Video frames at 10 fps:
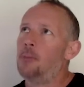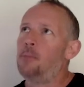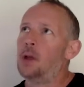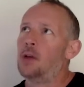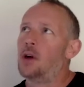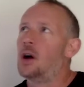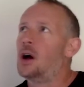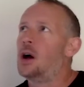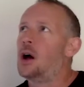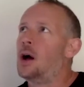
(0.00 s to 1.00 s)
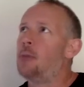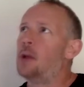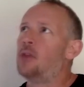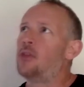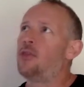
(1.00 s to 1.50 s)

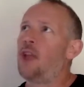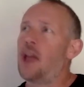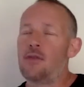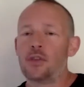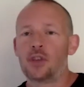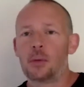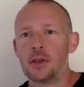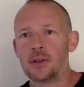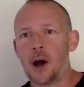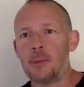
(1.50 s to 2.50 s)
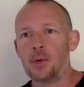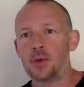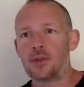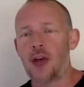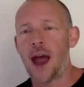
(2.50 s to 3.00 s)
a flavour of some examples
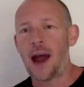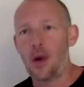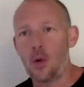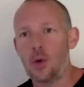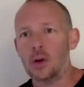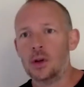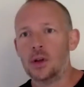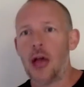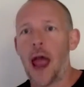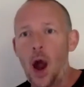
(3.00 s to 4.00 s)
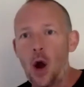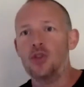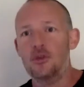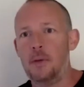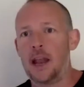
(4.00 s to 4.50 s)
of how
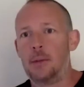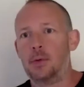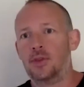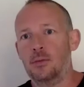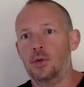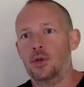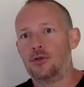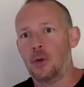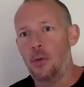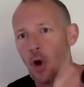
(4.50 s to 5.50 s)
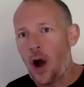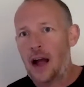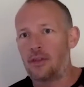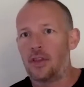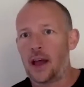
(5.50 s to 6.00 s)
you've been able to move from not
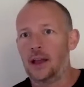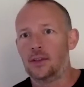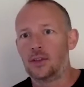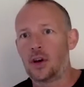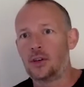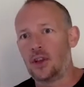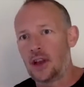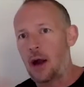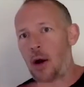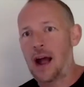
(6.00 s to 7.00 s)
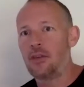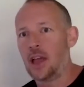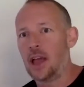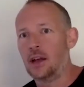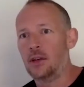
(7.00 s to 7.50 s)
having that insight to now having
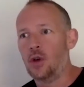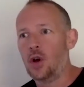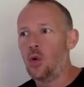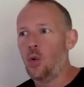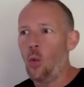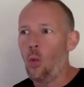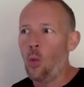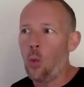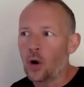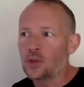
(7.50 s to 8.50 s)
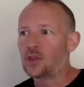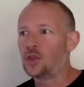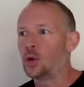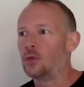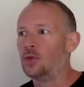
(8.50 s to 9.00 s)
it, and what
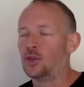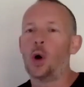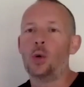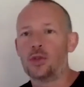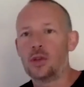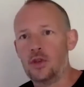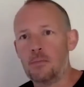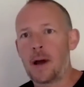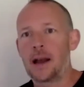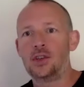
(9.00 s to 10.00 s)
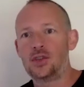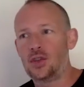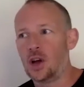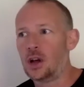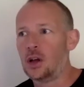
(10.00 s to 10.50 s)
sort of results have you managed
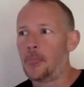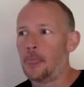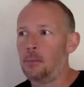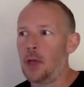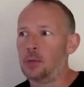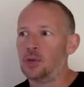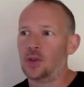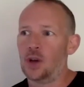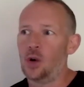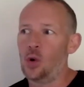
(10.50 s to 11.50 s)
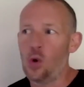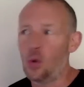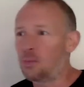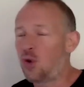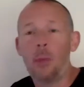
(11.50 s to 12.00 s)
to be able to, or
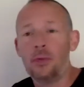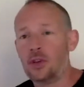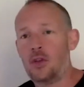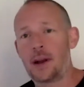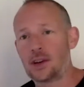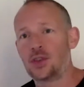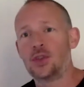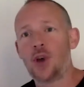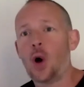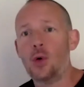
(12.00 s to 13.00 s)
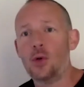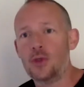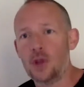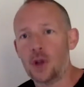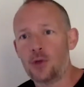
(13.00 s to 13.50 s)
problems have you managed to solve,
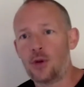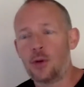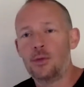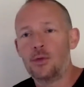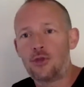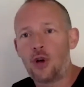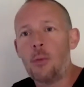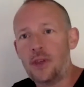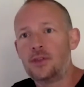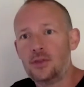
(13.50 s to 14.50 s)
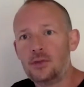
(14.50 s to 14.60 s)
from this